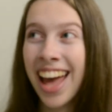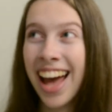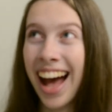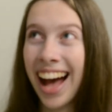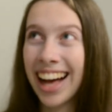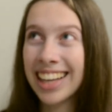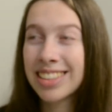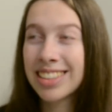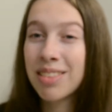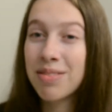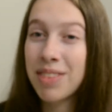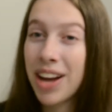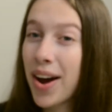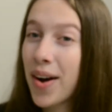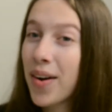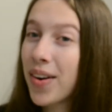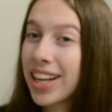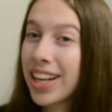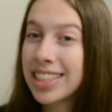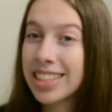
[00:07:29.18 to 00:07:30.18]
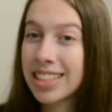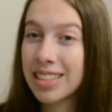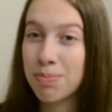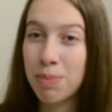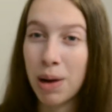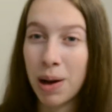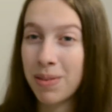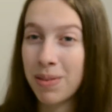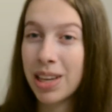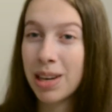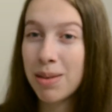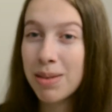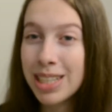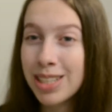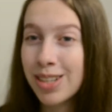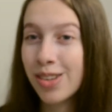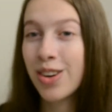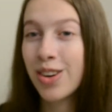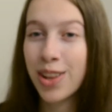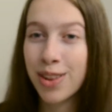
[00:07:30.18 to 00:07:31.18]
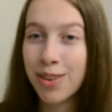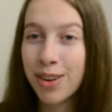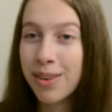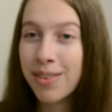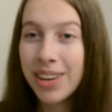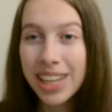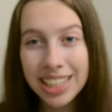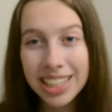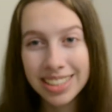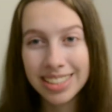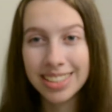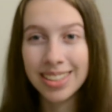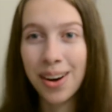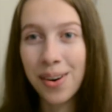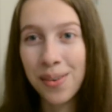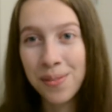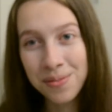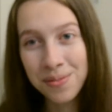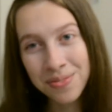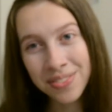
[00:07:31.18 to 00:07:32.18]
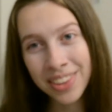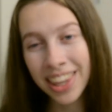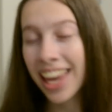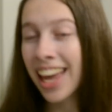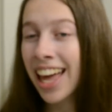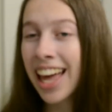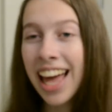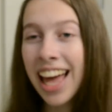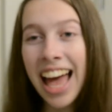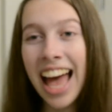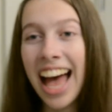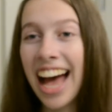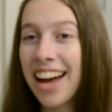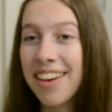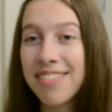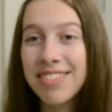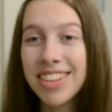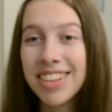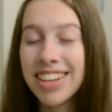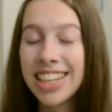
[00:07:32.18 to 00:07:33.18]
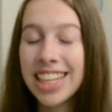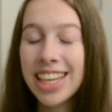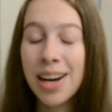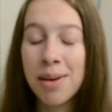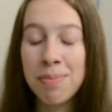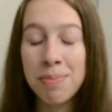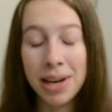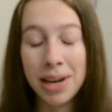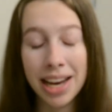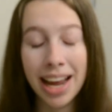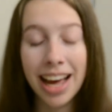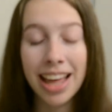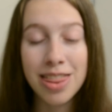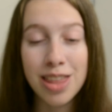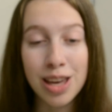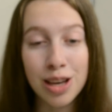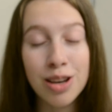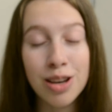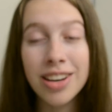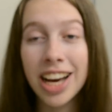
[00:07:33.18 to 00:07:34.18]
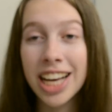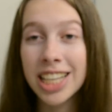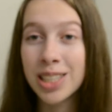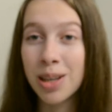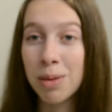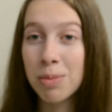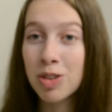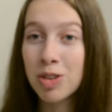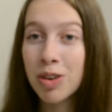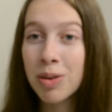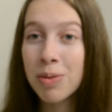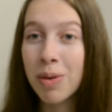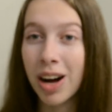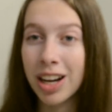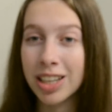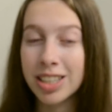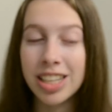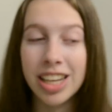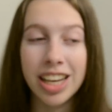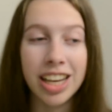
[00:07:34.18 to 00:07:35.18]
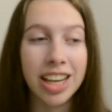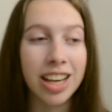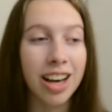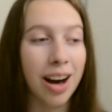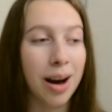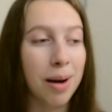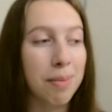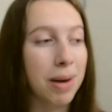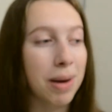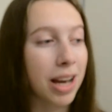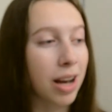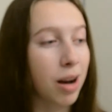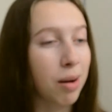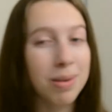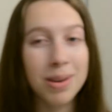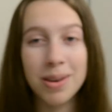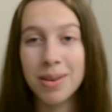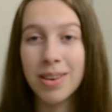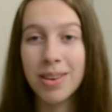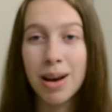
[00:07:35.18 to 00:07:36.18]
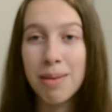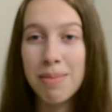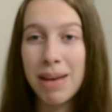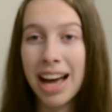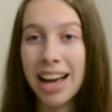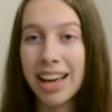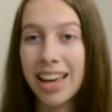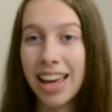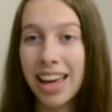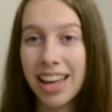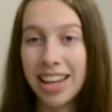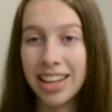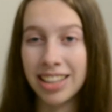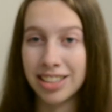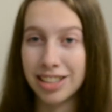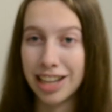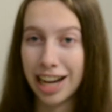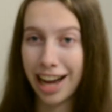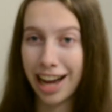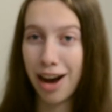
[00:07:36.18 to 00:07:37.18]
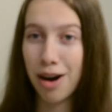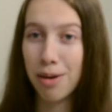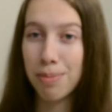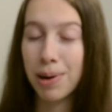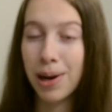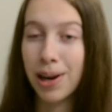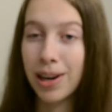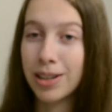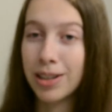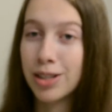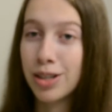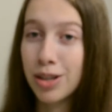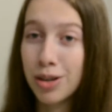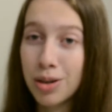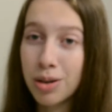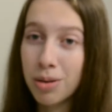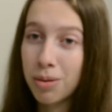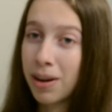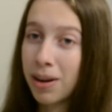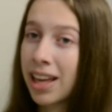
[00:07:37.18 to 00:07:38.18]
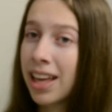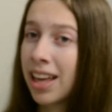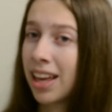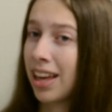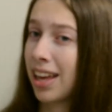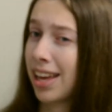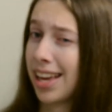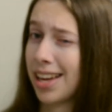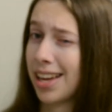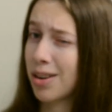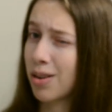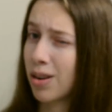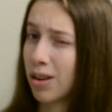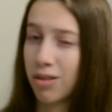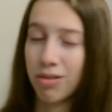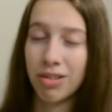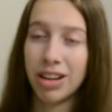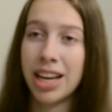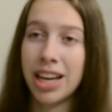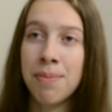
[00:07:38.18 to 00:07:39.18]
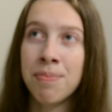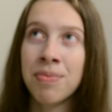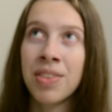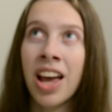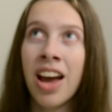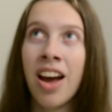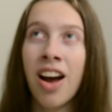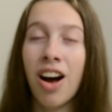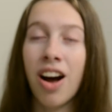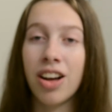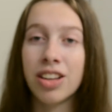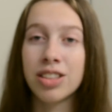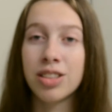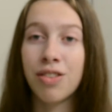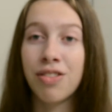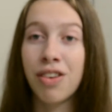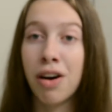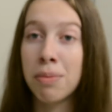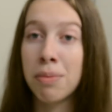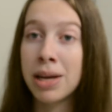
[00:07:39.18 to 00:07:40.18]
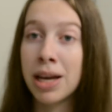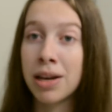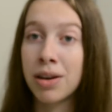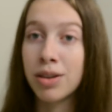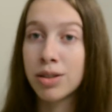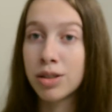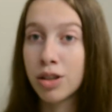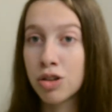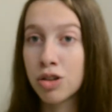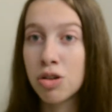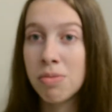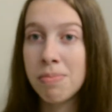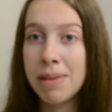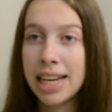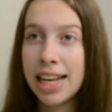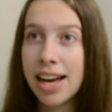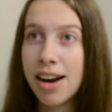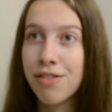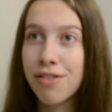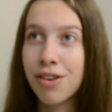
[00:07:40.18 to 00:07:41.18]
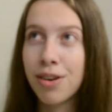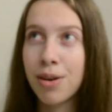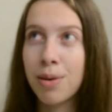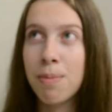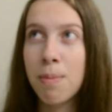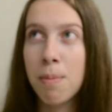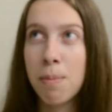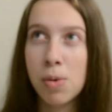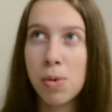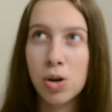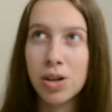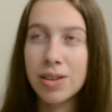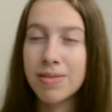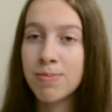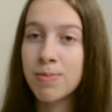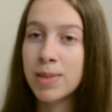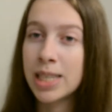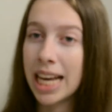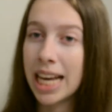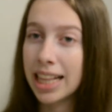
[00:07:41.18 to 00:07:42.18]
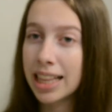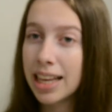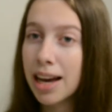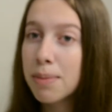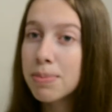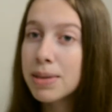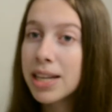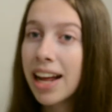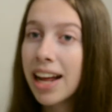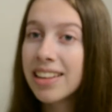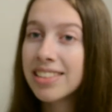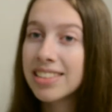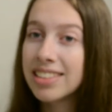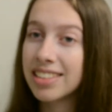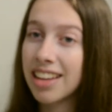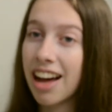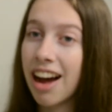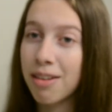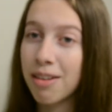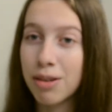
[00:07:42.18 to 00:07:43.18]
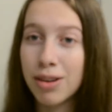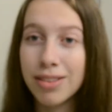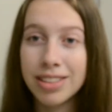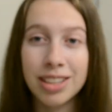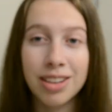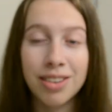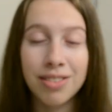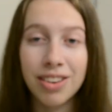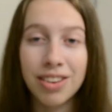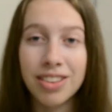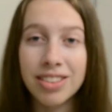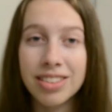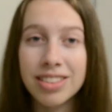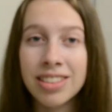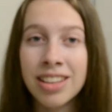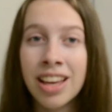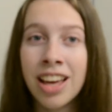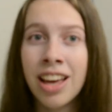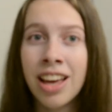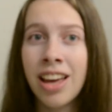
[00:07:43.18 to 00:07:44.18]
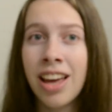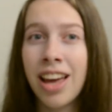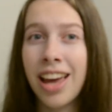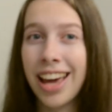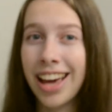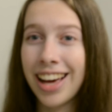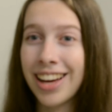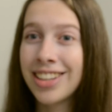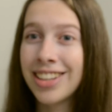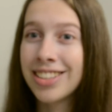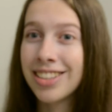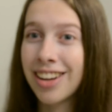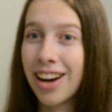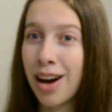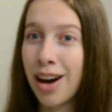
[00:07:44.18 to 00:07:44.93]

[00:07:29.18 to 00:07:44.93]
as of now it's probably gonna be 2 to 3 weeks, so I have no idea. But thank you guys so much for watching. I hope you will come back and check out part two and or three. Also follow me on all social media for more daily updates at Rosie Revolts, and